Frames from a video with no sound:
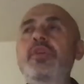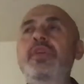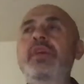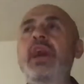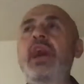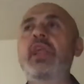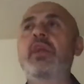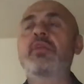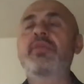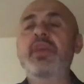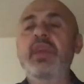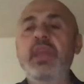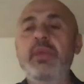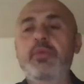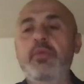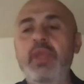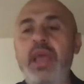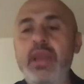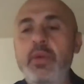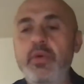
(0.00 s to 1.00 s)
a scholar of the
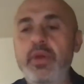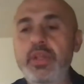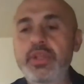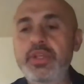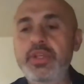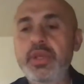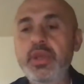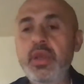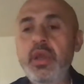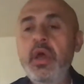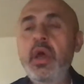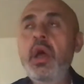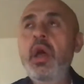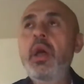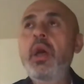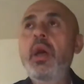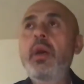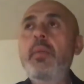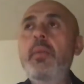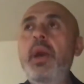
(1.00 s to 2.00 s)
Hebrew language,
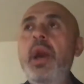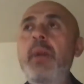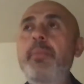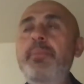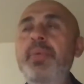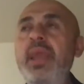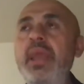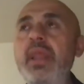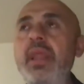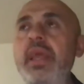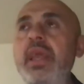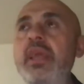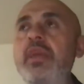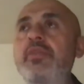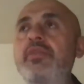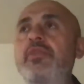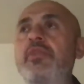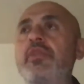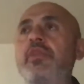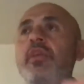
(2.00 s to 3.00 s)

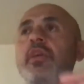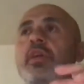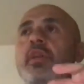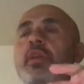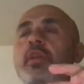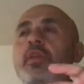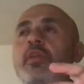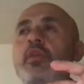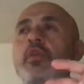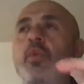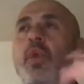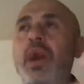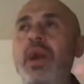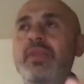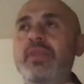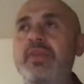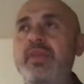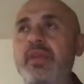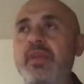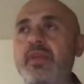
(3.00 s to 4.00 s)
Appealing to the
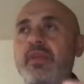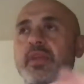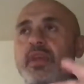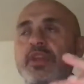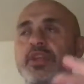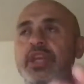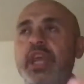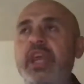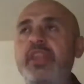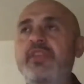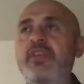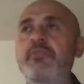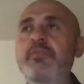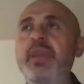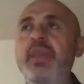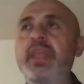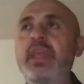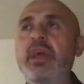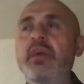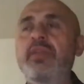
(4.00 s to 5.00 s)
nuances, the shades of
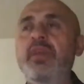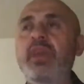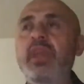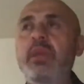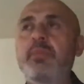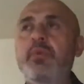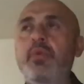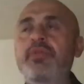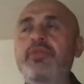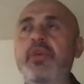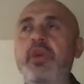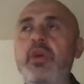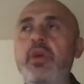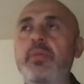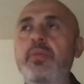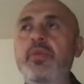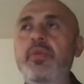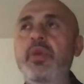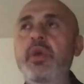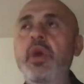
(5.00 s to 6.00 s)
meaning of the Hebrew
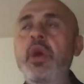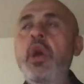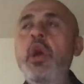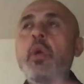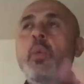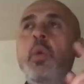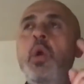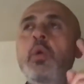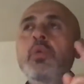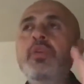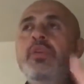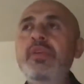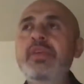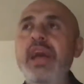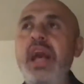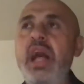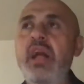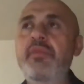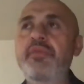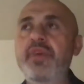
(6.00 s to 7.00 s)
terms won't
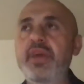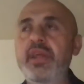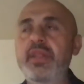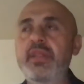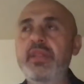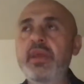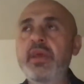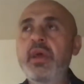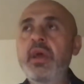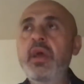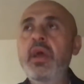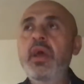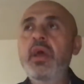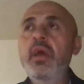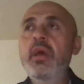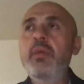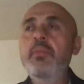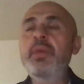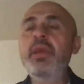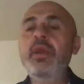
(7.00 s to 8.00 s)
solve it
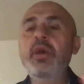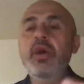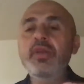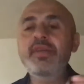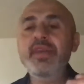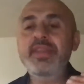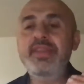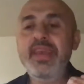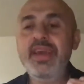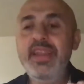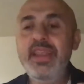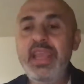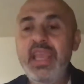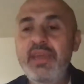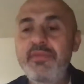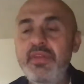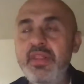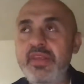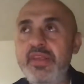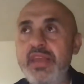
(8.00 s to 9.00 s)
because it didn't
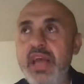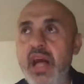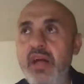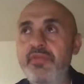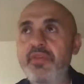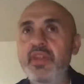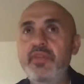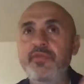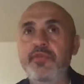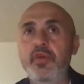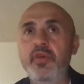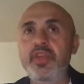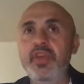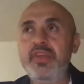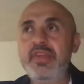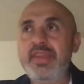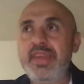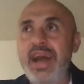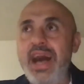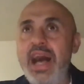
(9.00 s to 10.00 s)
even solve it for
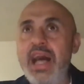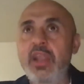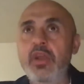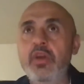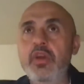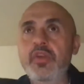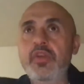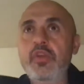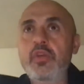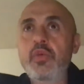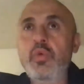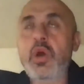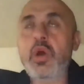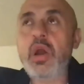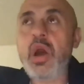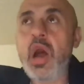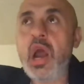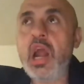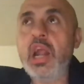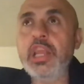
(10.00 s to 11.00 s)
the scholars who
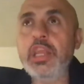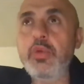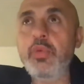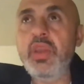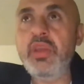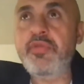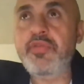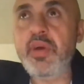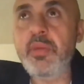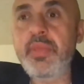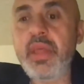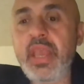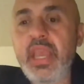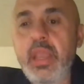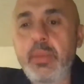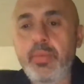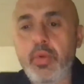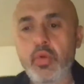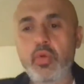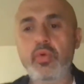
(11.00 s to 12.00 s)
are arguing from the
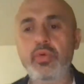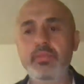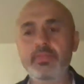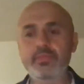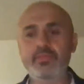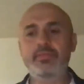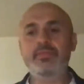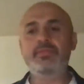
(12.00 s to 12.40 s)
Hebrew.